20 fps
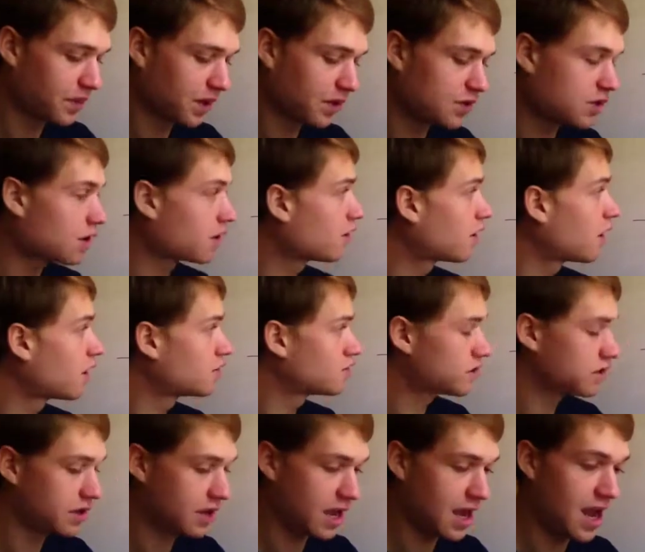So
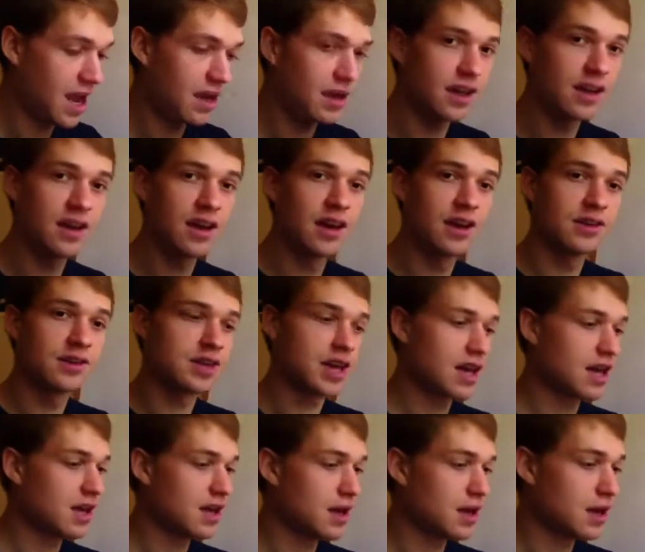180
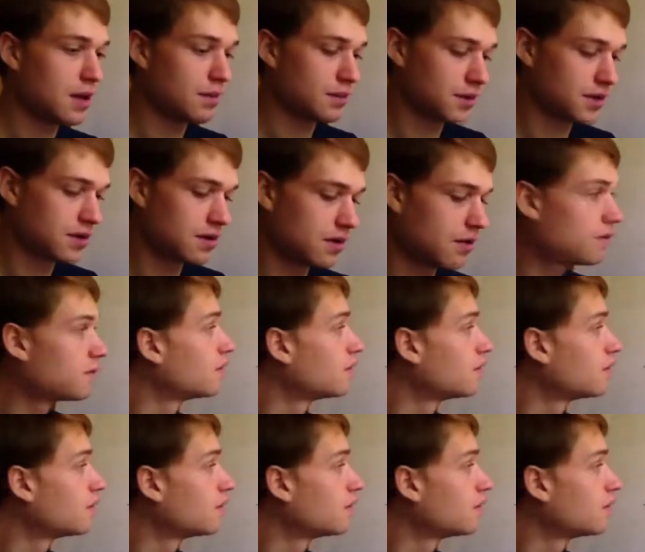times